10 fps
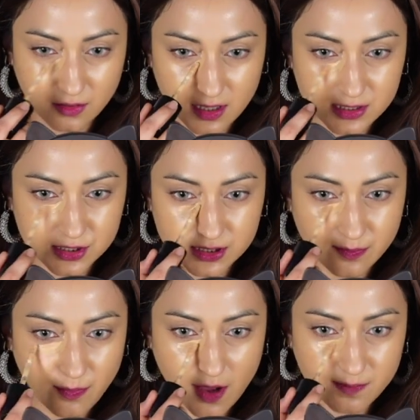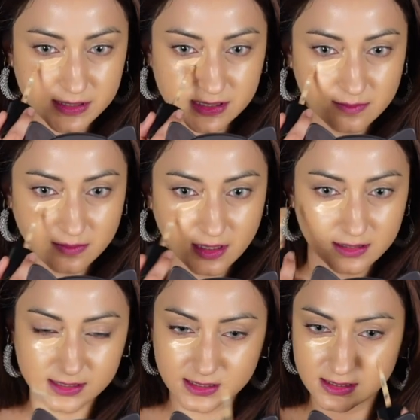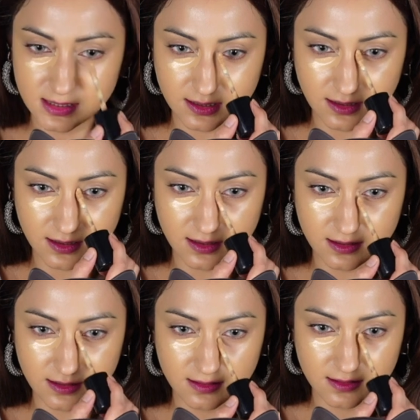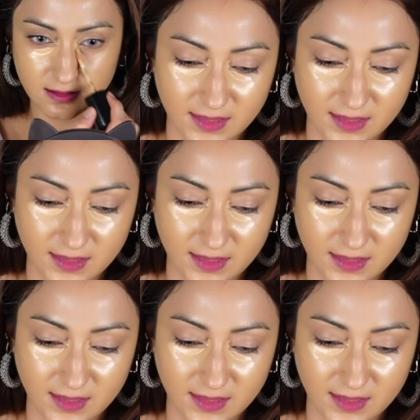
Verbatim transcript: let's just pop some concealer.